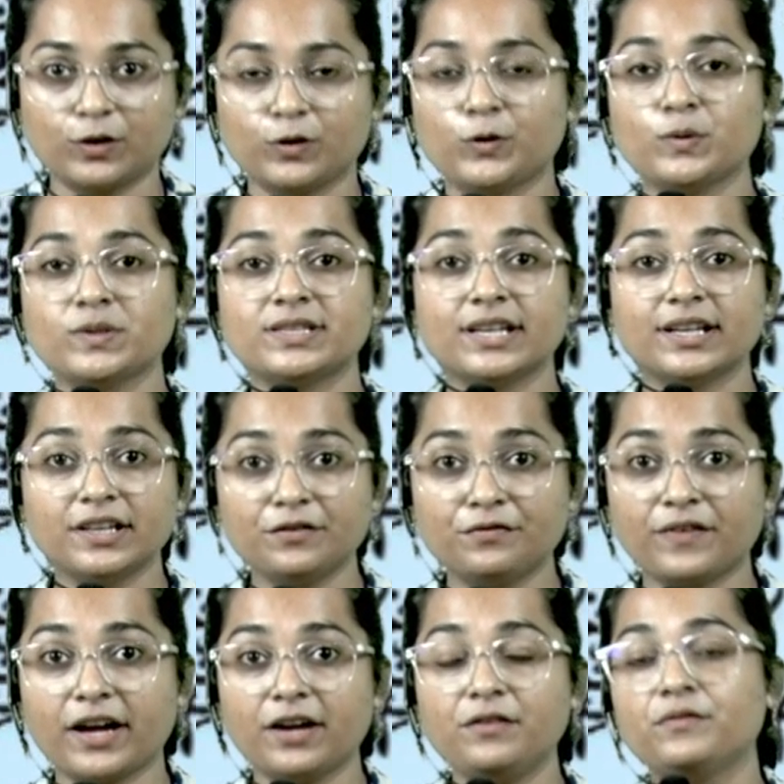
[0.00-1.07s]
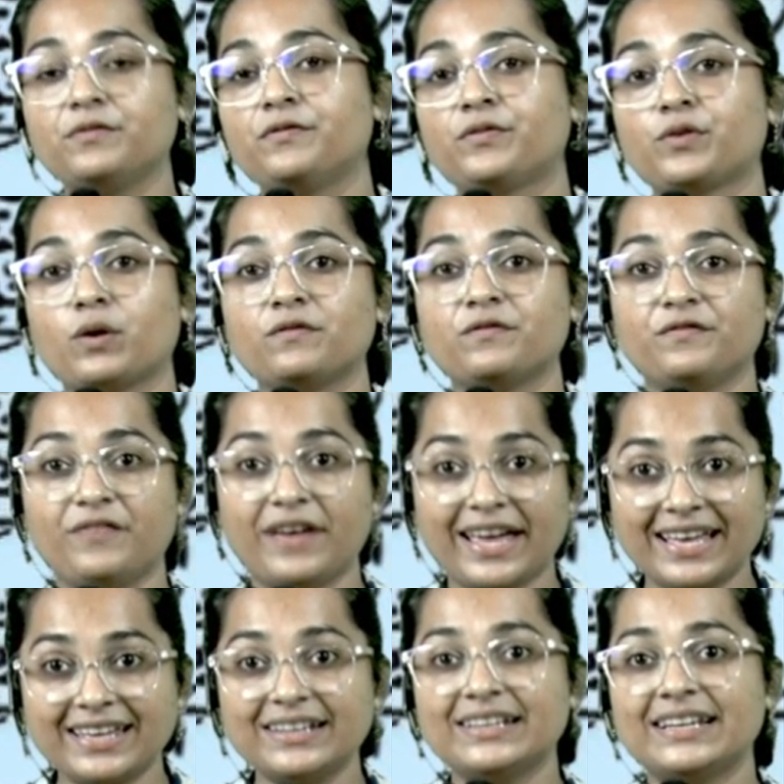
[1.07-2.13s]
to signify from
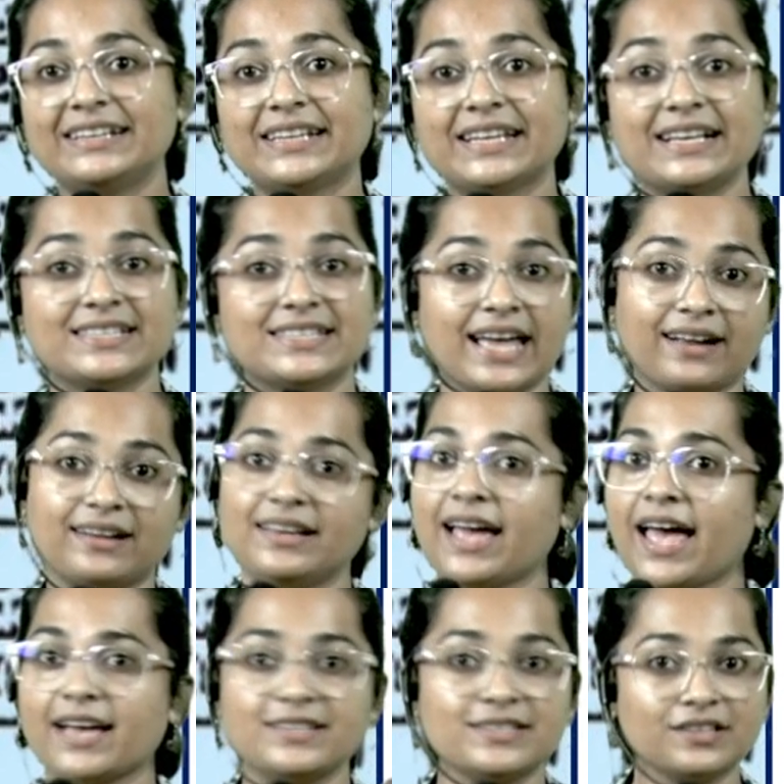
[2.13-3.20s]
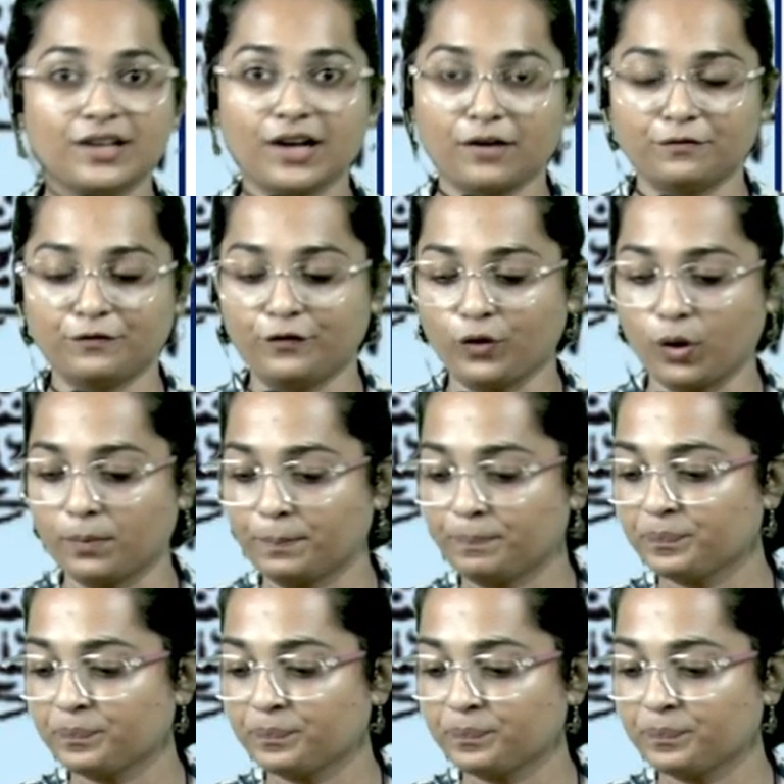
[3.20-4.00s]
where it exactly has come from.